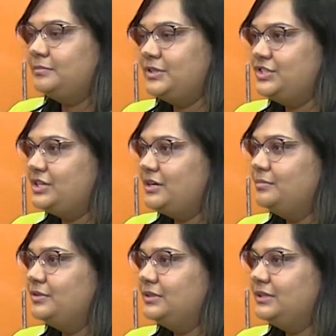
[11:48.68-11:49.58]
Punjab,
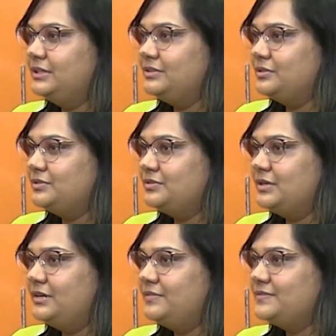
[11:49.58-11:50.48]
it is also a
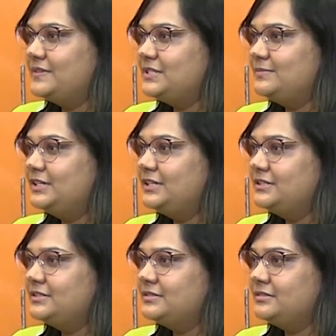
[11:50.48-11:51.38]
Harvest Festival
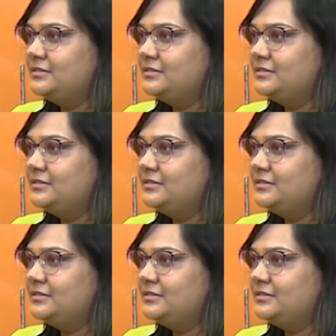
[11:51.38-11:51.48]
dance.